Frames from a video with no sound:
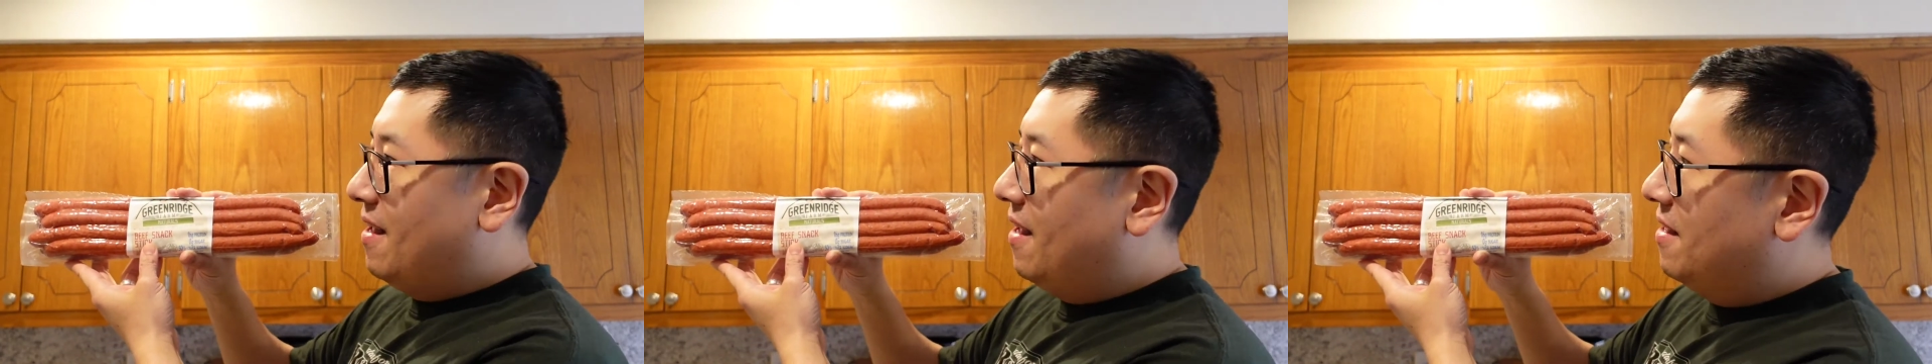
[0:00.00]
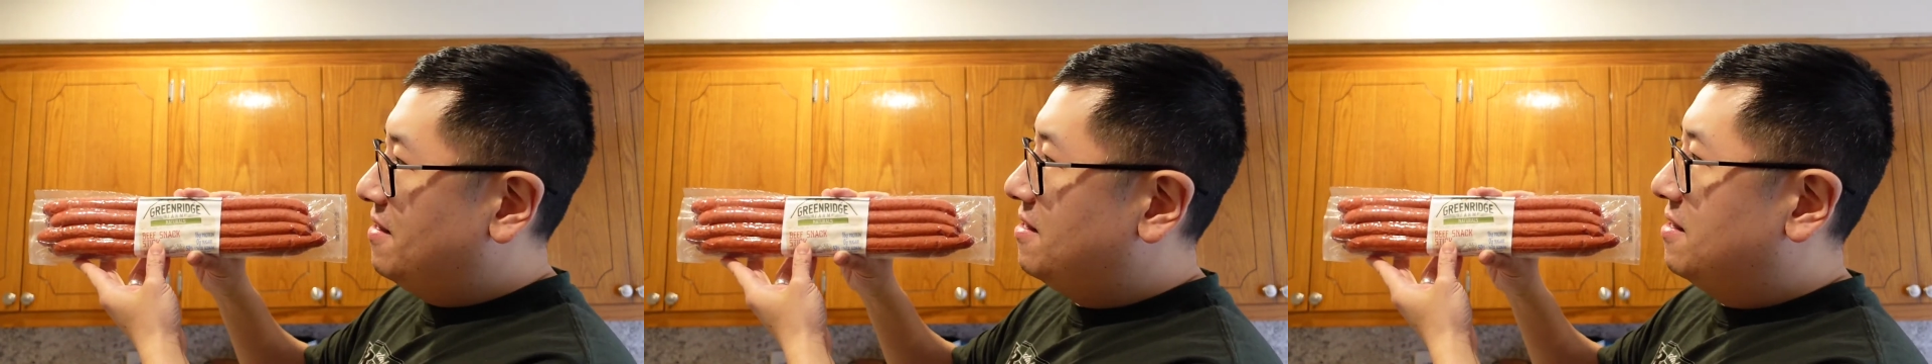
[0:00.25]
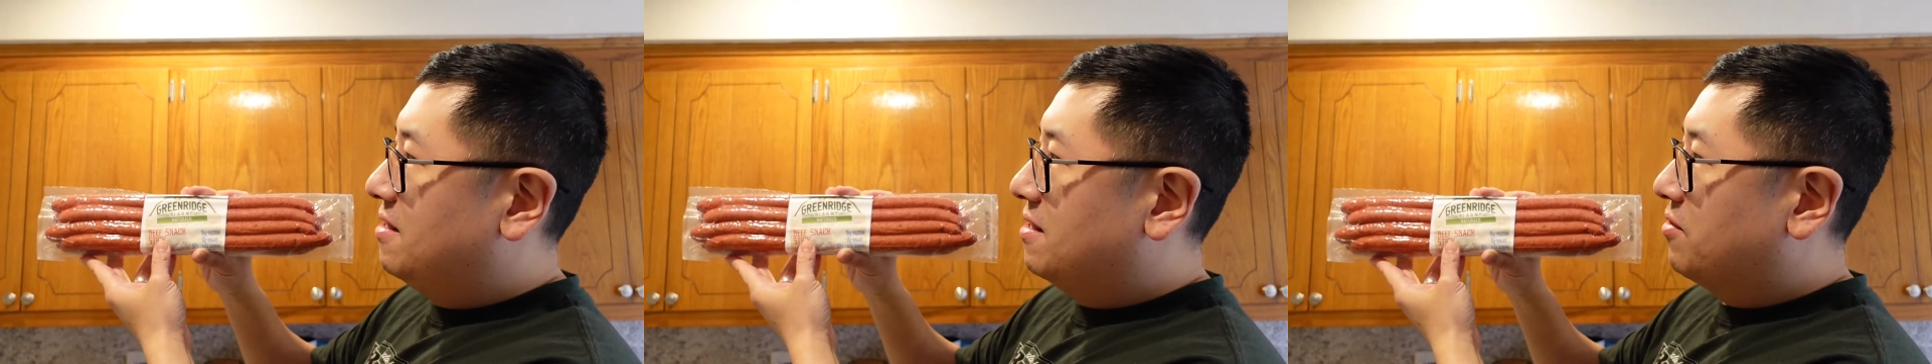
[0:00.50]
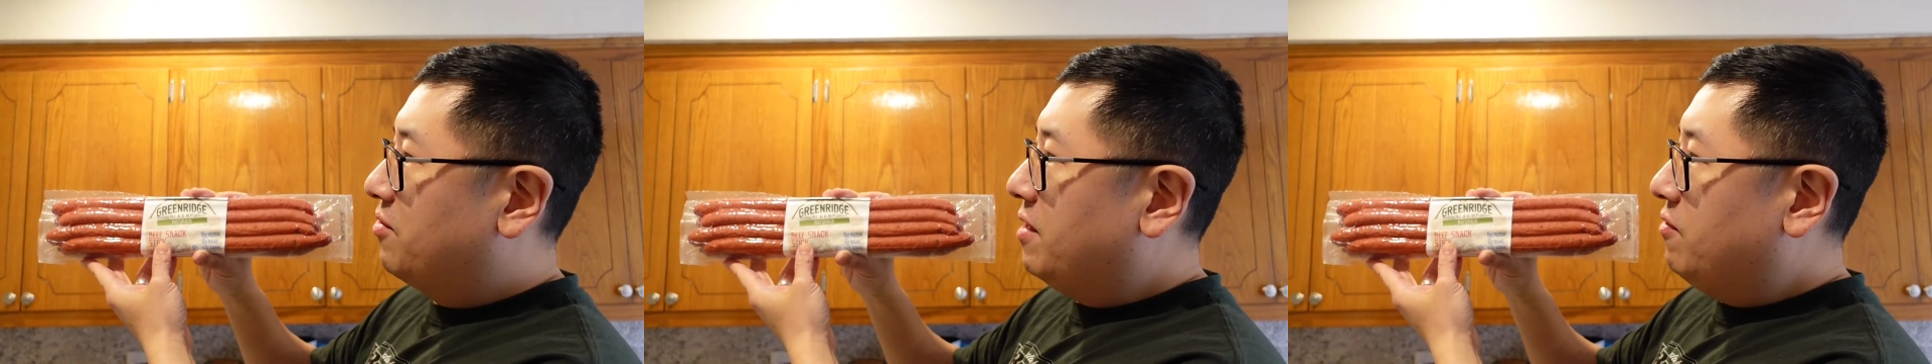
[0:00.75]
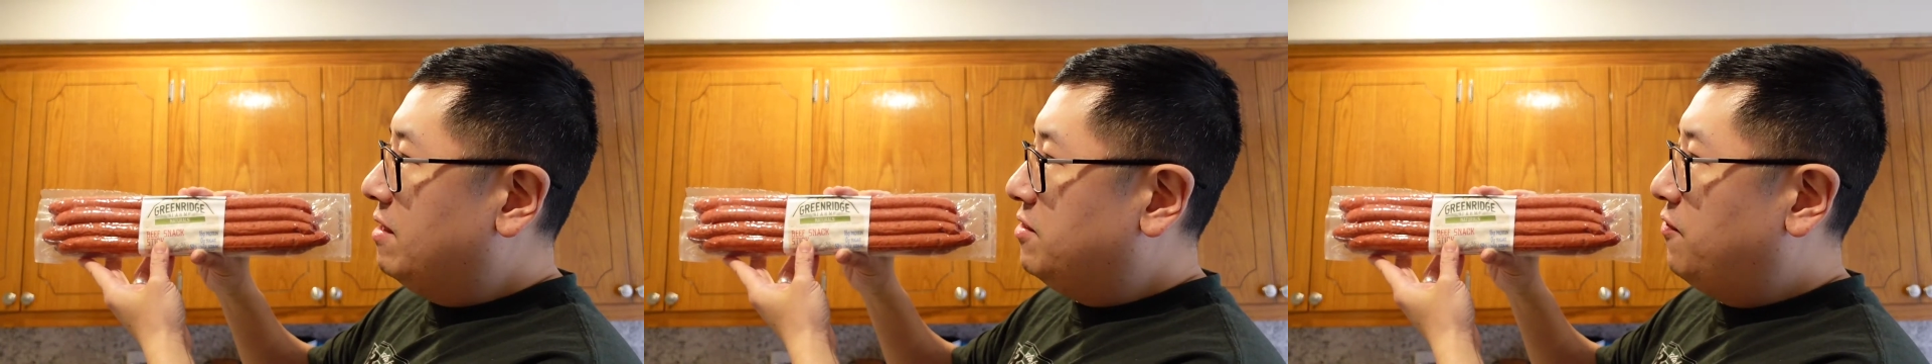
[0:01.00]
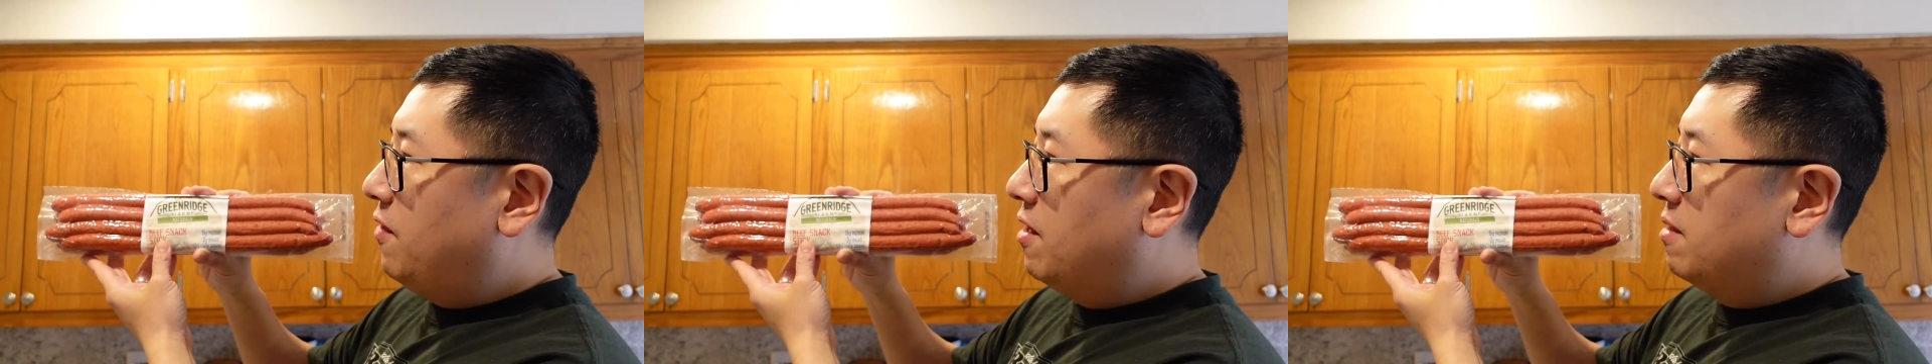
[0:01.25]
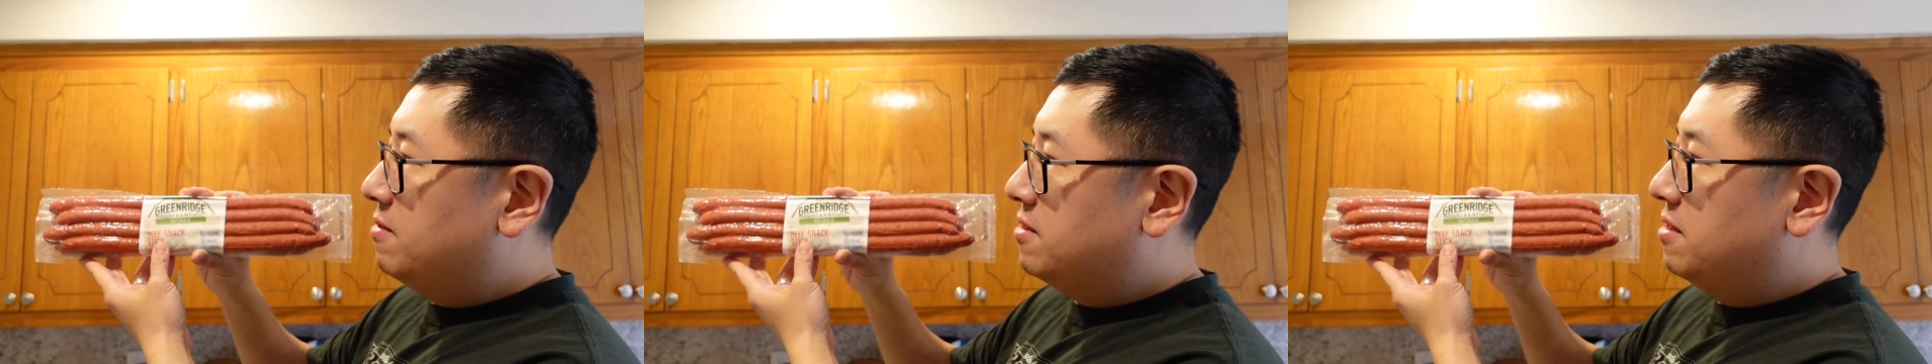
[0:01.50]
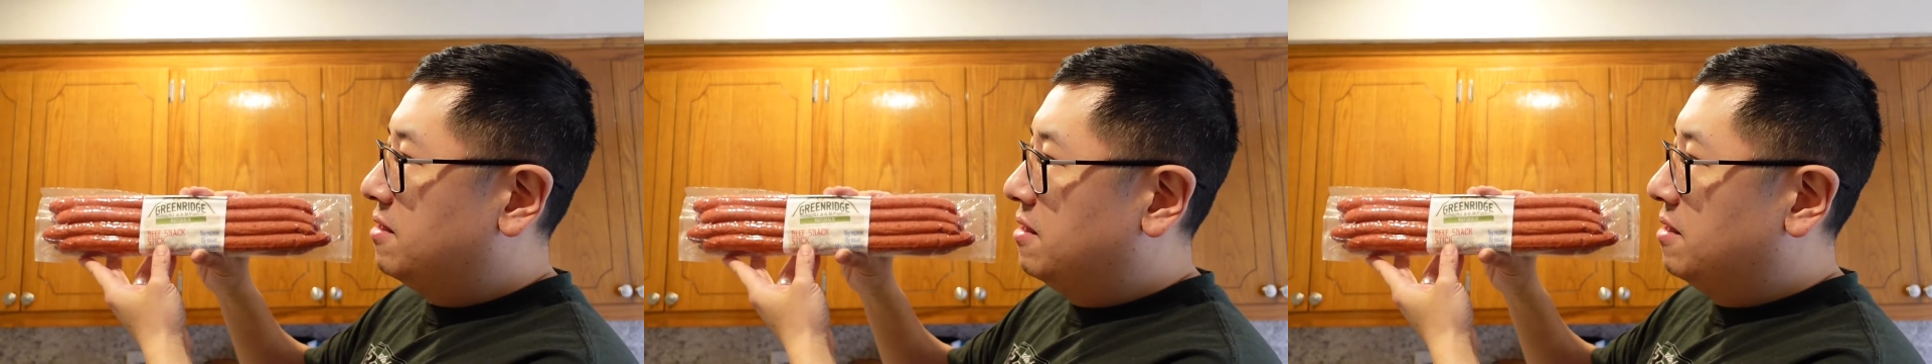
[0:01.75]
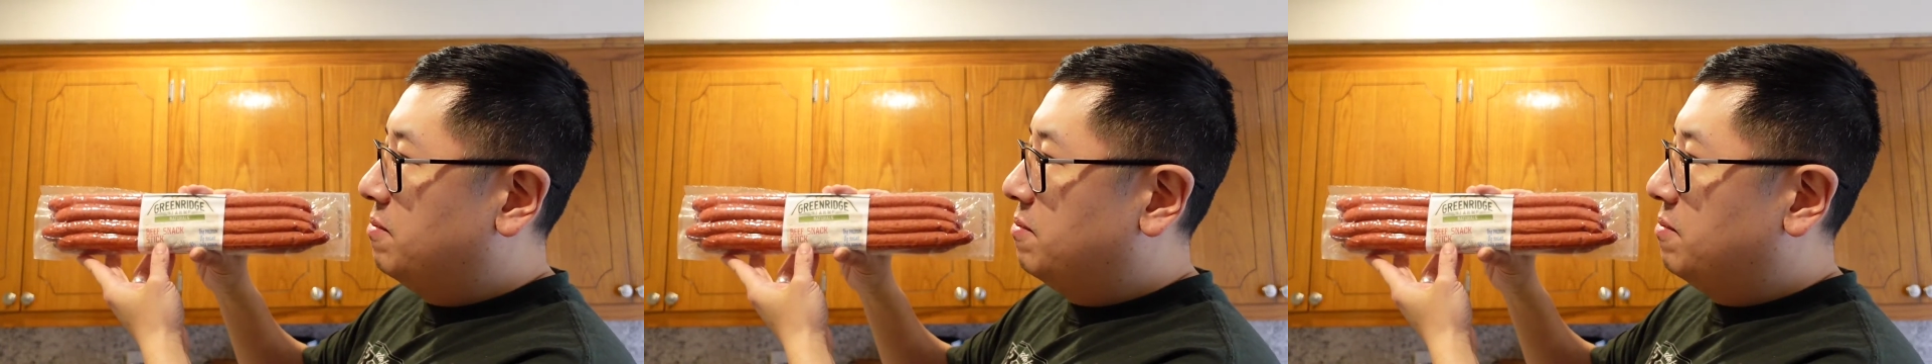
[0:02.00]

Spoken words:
It's Greenridge Farm's